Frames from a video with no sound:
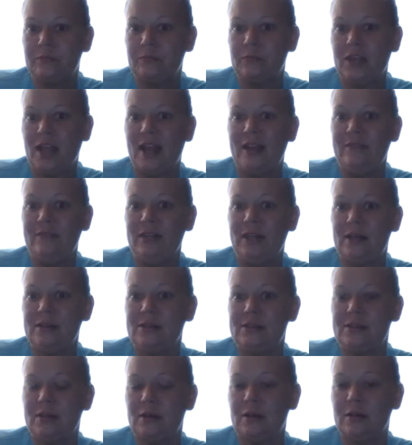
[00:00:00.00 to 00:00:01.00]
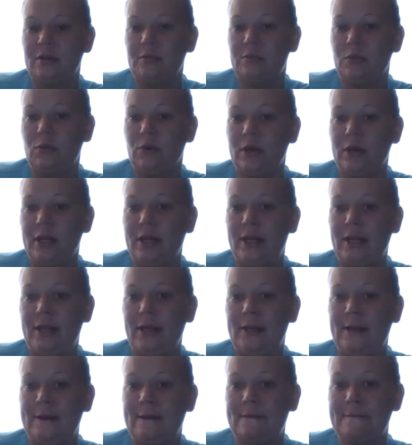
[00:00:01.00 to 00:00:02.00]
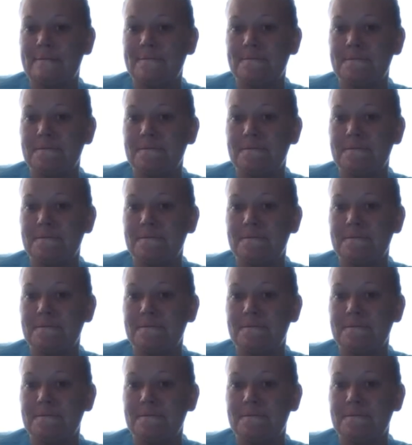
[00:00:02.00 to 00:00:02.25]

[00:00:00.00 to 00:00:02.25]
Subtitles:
Hey, Vanessa, good morning.